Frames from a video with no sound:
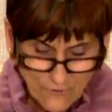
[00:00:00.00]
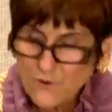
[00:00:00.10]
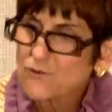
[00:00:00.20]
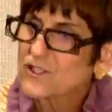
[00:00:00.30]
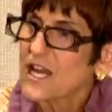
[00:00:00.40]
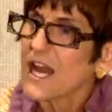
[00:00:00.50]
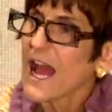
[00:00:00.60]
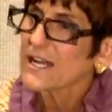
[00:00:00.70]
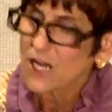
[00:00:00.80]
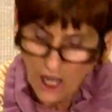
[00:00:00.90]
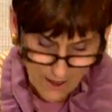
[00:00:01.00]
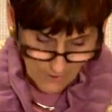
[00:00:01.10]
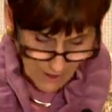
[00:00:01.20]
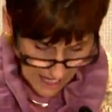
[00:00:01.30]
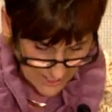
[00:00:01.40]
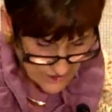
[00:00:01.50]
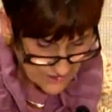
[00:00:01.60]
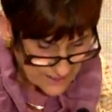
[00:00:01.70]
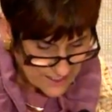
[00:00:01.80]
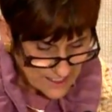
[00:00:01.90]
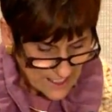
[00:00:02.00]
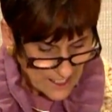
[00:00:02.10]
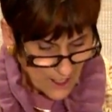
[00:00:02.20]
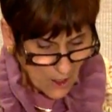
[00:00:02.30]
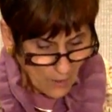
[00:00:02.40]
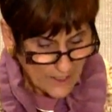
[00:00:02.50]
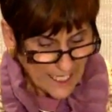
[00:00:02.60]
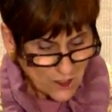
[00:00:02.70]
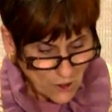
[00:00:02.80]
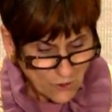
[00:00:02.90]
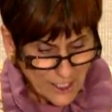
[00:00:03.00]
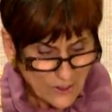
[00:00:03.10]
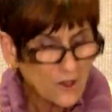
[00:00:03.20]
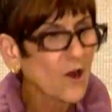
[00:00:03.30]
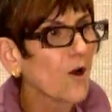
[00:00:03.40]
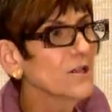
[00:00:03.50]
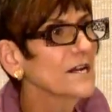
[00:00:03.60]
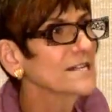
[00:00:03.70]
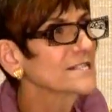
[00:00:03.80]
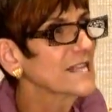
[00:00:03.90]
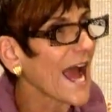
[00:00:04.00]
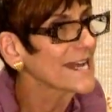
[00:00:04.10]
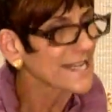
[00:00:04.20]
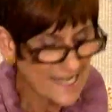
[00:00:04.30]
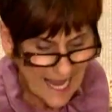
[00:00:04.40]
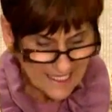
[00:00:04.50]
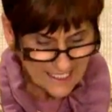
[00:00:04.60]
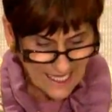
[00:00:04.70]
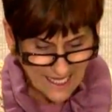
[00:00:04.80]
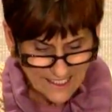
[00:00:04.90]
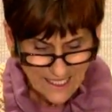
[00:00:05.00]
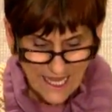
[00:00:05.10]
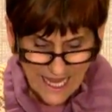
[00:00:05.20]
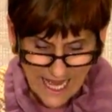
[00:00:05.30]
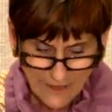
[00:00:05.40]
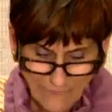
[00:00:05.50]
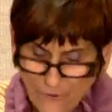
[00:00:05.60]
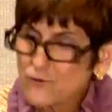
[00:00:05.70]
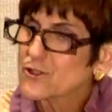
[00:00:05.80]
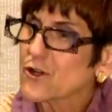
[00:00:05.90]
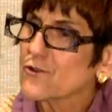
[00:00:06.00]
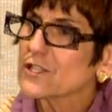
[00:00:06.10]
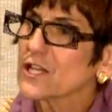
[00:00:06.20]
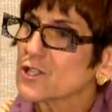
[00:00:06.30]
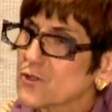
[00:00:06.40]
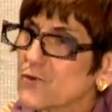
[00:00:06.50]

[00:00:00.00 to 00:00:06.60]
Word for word: foods and carbohydrates. When a two liter cola is 99 cents and fruit juice is